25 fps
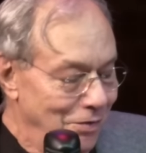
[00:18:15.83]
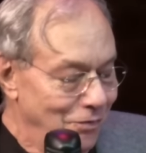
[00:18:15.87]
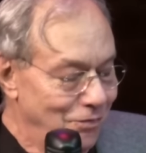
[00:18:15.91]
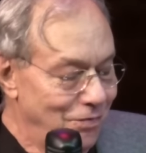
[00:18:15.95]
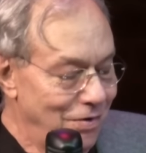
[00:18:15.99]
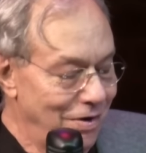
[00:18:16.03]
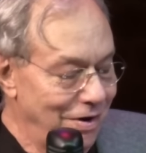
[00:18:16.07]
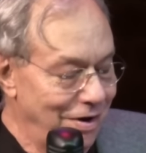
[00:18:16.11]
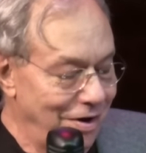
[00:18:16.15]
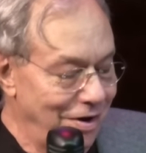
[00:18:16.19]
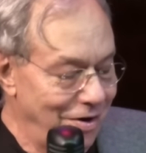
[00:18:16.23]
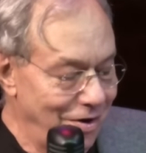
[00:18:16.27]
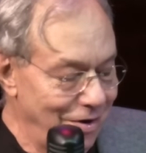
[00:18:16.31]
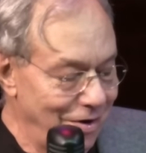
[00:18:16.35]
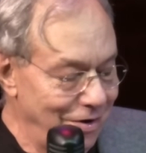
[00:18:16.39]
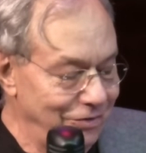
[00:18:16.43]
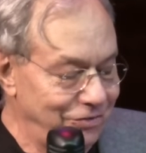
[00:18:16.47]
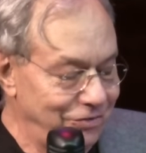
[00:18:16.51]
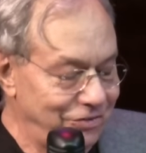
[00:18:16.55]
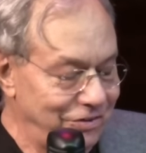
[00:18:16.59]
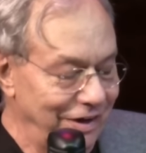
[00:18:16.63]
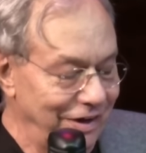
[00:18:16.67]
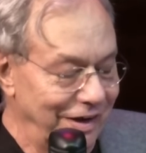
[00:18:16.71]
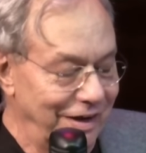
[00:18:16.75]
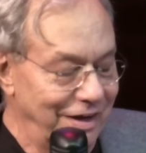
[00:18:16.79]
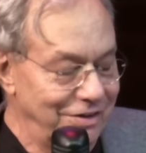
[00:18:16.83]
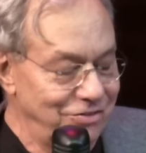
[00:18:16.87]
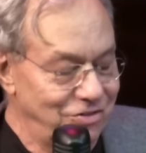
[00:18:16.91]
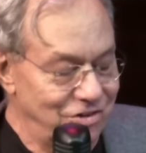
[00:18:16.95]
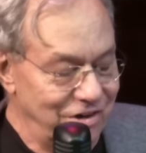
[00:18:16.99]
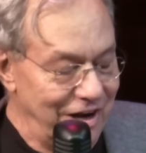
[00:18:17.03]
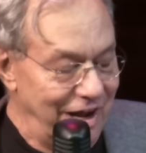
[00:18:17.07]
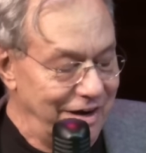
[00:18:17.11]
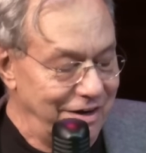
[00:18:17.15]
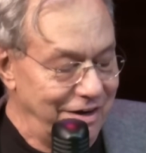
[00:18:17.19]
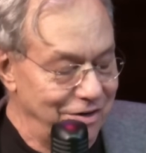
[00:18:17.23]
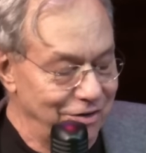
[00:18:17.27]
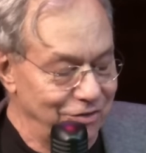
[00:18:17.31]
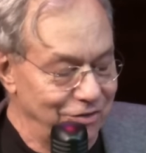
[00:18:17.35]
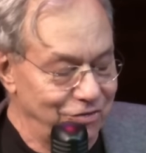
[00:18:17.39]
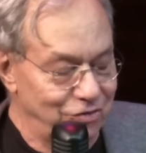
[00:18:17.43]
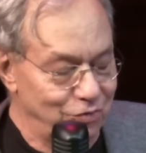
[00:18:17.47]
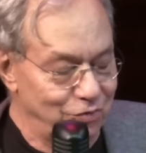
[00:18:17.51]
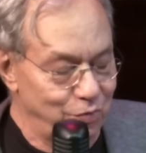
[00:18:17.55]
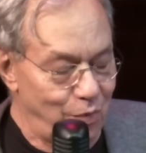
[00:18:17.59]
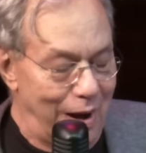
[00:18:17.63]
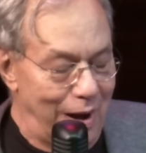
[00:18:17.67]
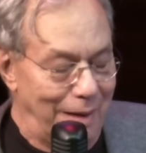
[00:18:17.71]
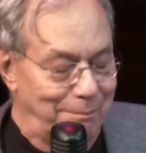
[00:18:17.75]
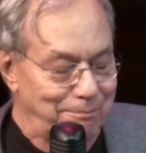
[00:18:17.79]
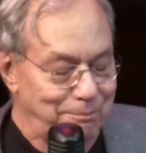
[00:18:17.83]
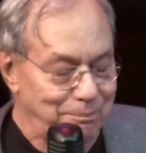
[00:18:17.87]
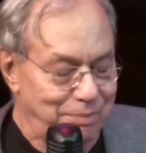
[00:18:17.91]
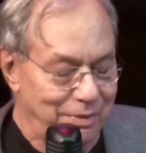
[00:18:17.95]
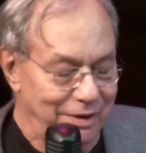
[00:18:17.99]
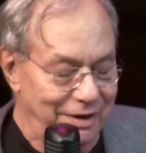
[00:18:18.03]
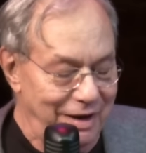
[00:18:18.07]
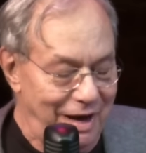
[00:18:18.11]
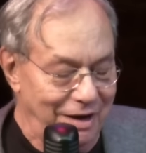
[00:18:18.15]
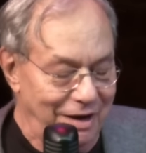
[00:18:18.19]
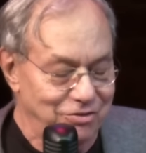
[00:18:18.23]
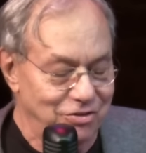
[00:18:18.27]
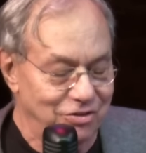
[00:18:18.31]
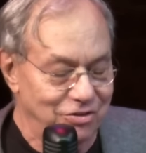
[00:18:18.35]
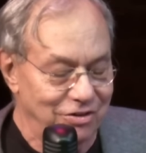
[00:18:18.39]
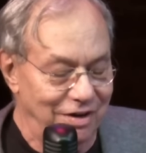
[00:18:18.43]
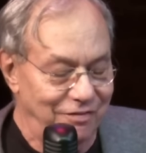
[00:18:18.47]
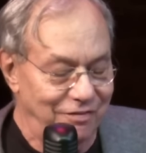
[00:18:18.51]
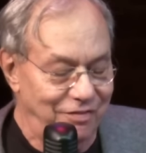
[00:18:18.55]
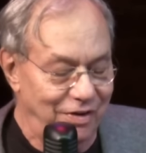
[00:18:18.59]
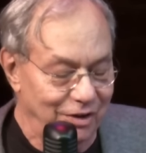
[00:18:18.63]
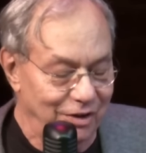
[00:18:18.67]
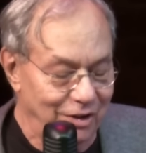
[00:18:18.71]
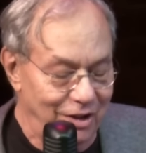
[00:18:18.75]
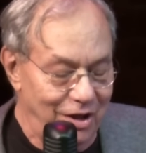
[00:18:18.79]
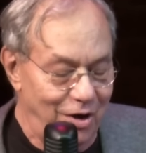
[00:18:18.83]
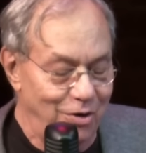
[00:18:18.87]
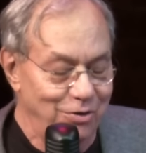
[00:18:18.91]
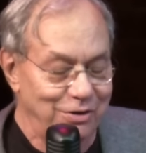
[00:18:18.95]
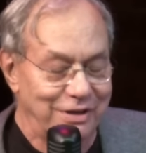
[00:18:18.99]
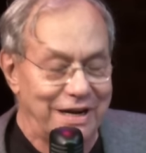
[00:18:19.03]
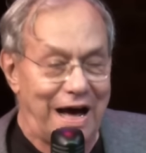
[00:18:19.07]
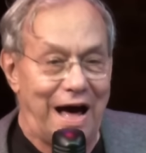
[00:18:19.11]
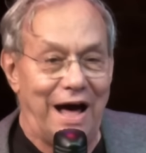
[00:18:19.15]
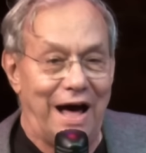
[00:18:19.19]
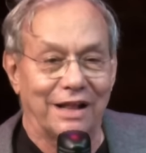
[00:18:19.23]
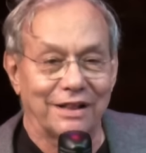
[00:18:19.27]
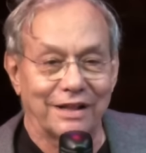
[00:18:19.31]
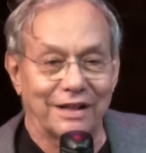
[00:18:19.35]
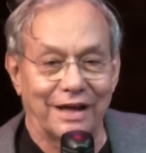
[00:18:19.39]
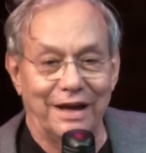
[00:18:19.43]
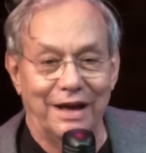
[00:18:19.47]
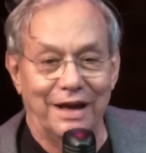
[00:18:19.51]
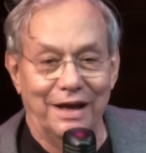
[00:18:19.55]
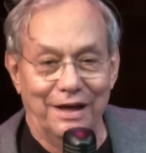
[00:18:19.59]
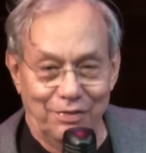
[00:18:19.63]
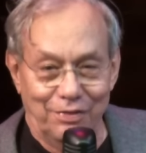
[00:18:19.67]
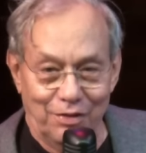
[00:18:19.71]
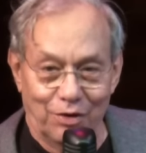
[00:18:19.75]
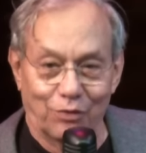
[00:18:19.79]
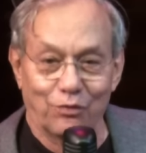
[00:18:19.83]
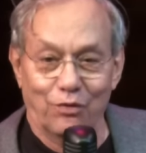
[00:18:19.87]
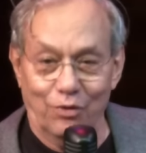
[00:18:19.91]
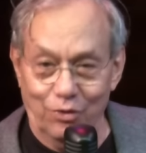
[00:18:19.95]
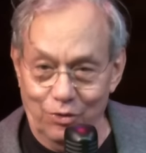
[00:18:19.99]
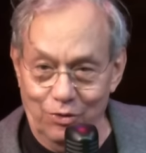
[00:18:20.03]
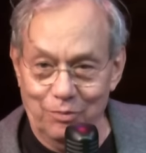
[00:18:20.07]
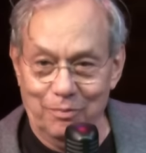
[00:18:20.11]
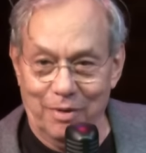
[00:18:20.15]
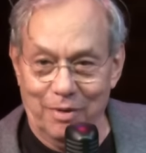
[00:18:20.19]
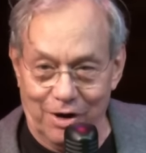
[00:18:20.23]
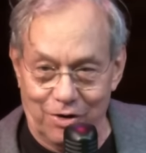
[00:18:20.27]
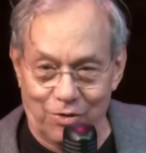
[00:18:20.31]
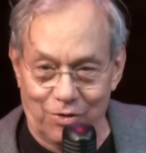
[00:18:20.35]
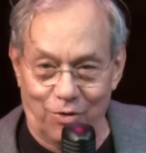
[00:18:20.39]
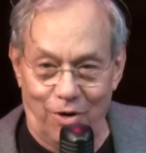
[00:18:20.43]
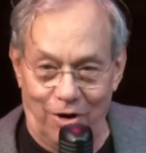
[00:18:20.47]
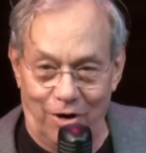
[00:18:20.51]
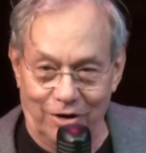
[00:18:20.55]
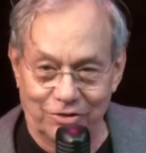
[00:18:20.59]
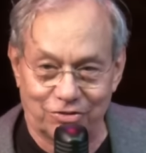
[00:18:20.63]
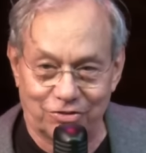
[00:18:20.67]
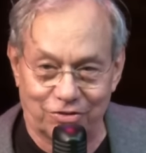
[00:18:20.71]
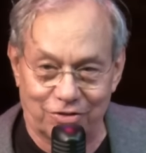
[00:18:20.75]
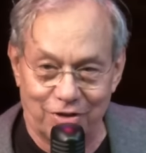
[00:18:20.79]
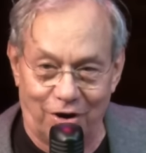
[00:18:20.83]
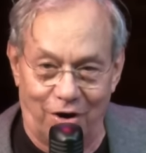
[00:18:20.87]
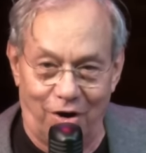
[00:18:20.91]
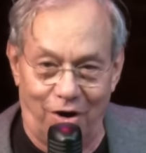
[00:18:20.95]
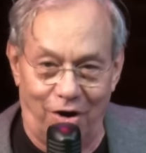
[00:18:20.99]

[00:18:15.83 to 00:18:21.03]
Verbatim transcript: rehearsing a gender swap production of Hello, Dolly in the room across the